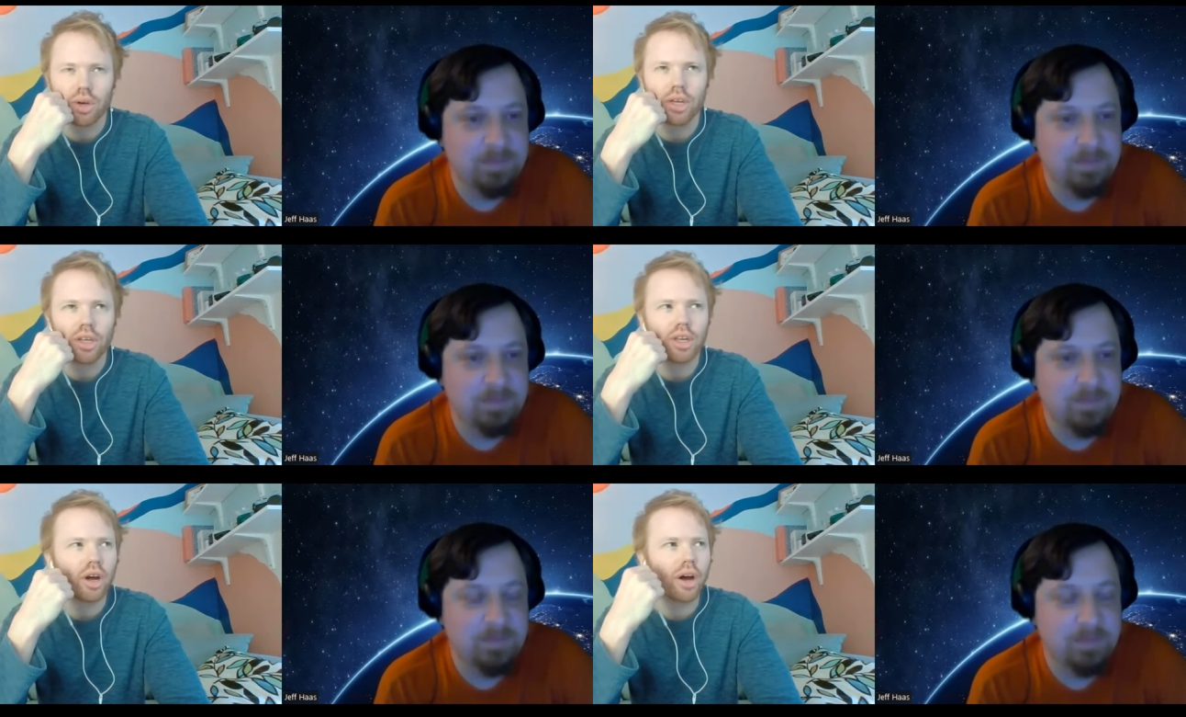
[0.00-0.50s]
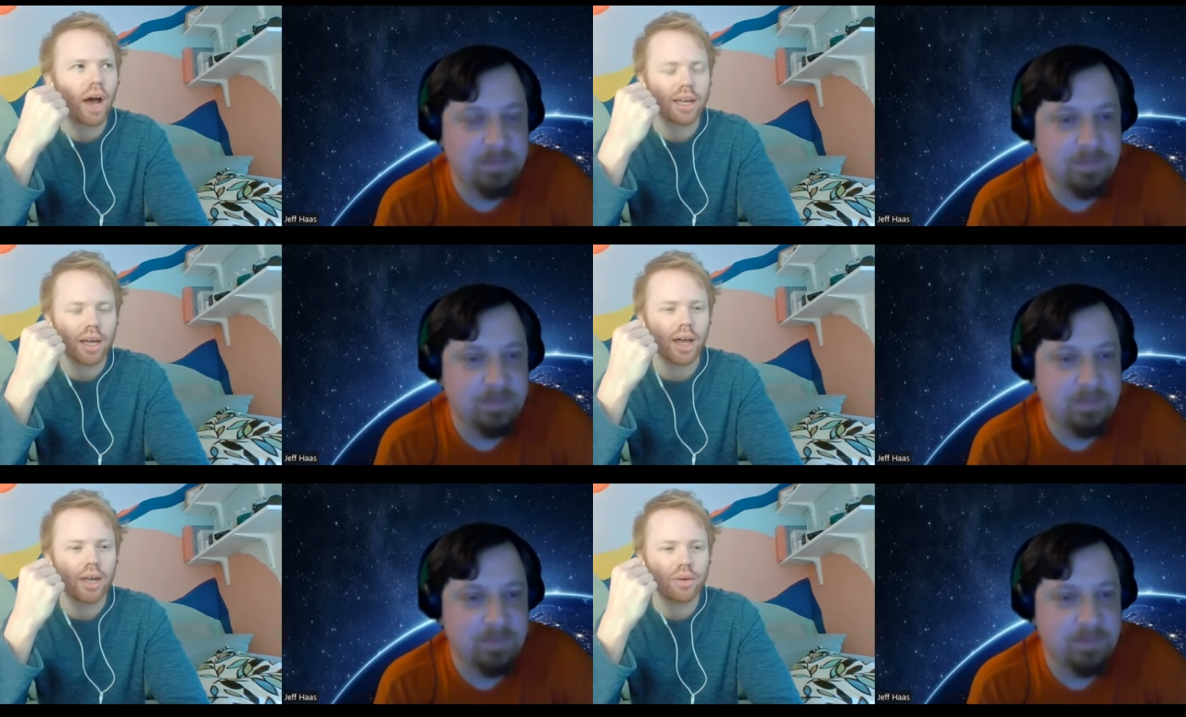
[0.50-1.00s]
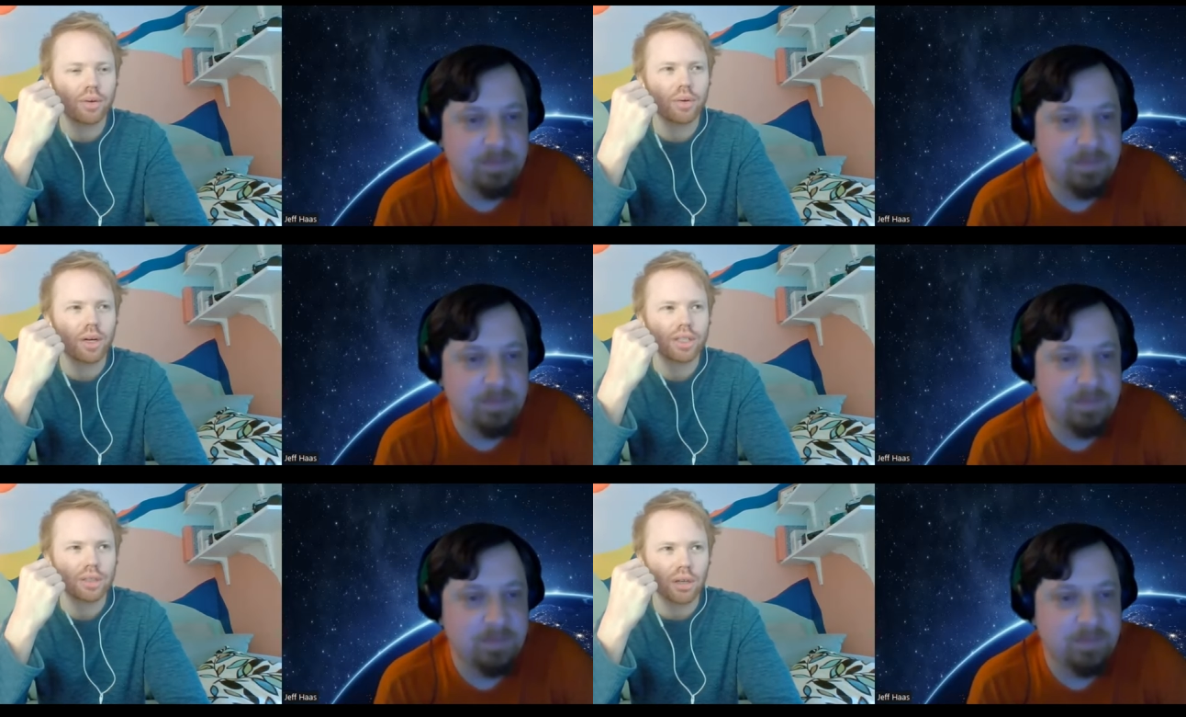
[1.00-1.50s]
Speaker 1: I, you know, I, I
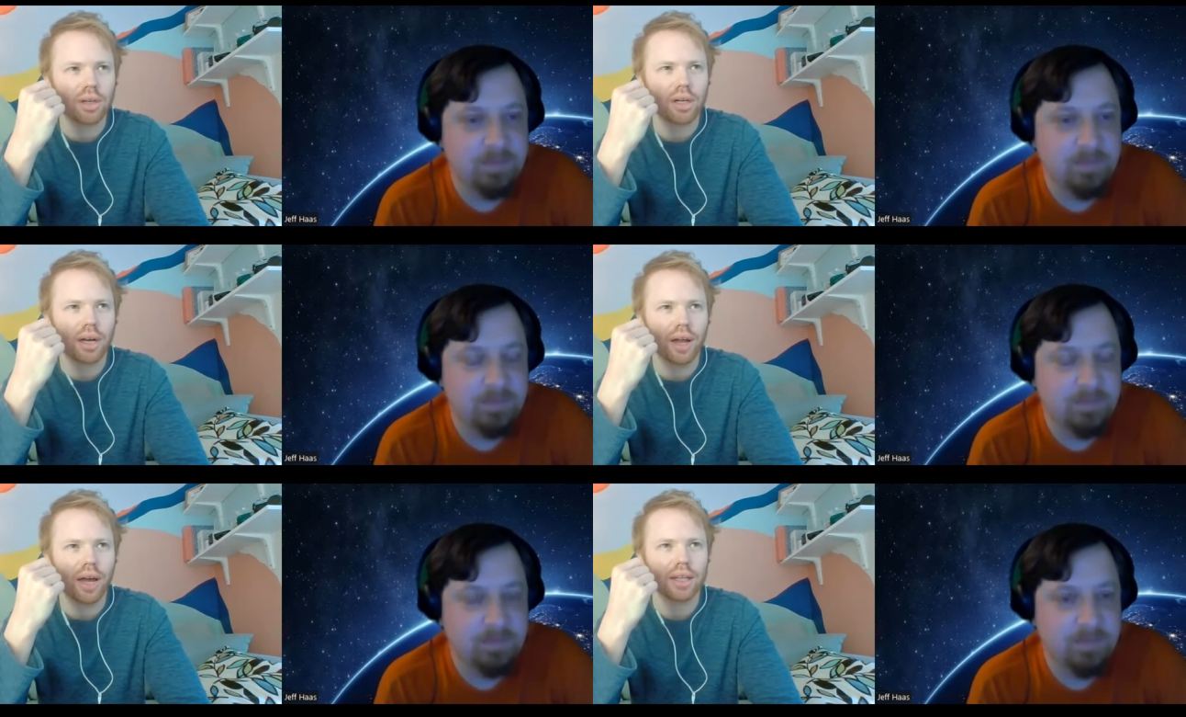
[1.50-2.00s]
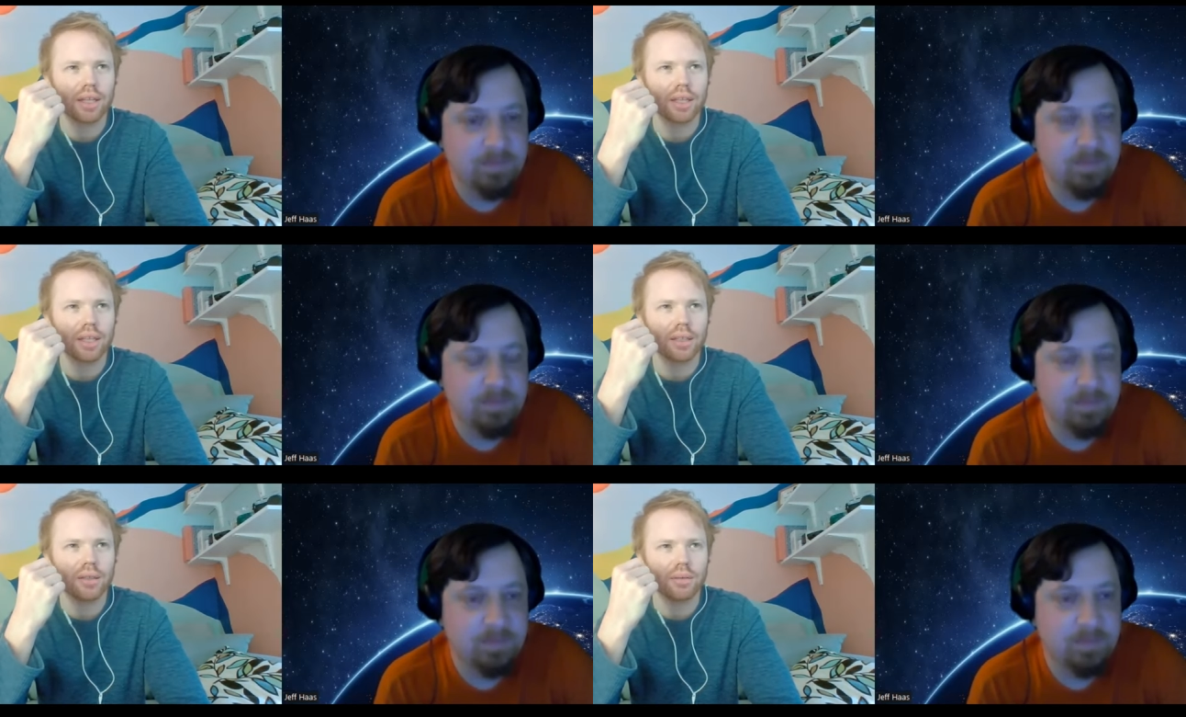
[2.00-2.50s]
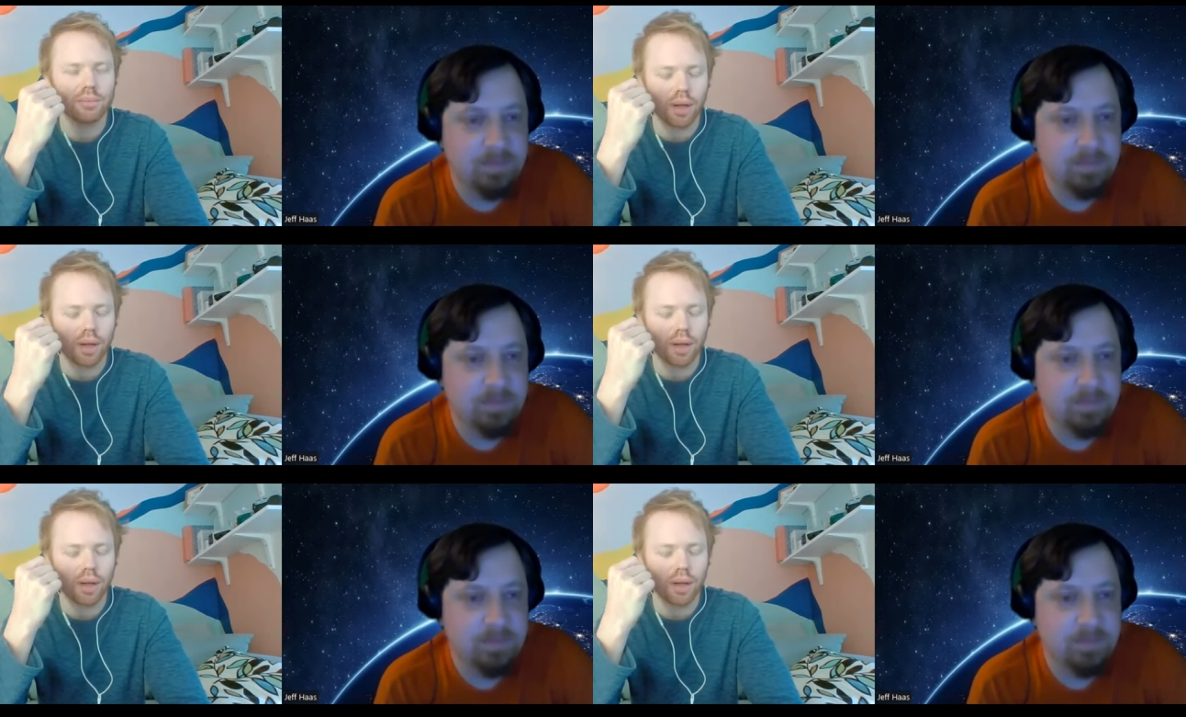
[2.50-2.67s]
when I started out acting,